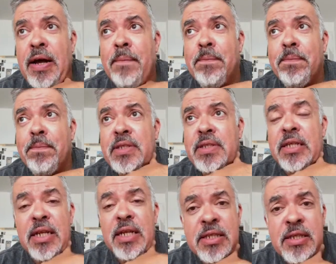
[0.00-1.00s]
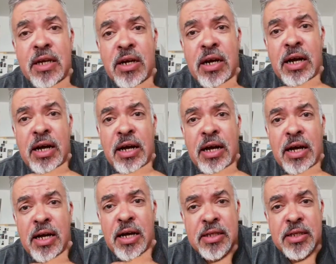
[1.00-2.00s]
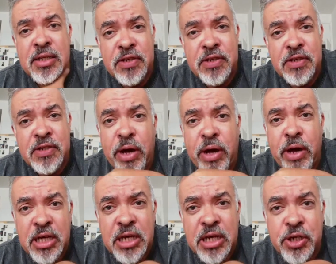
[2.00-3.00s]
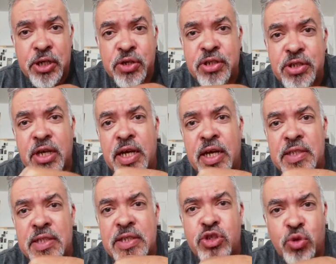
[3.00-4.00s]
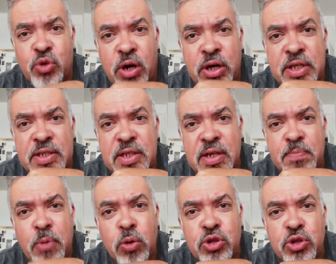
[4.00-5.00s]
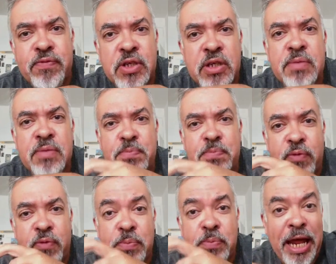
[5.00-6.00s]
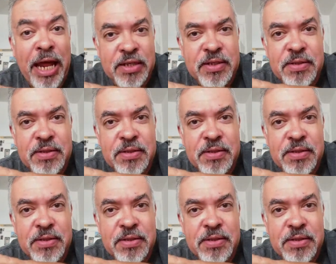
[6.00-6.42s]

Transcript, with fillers: suddenly there uh, an invisible enemy appears and destroys uh, most of the of the planets